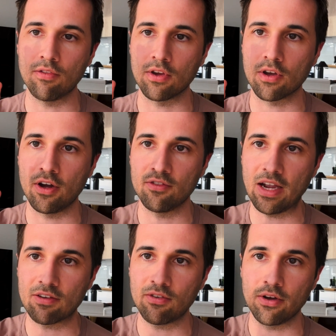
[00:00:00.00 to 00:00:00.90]
the
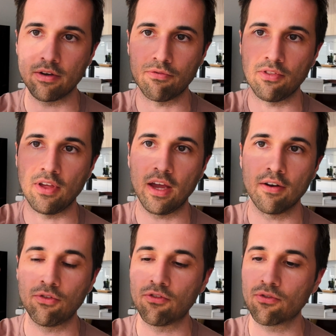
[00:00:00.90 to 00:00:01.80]
contact of the head
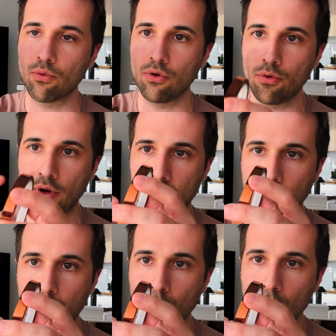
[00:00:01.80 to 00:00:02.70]
of the screw and
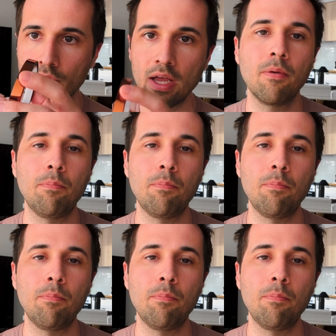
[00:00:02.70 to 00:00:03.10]
the board.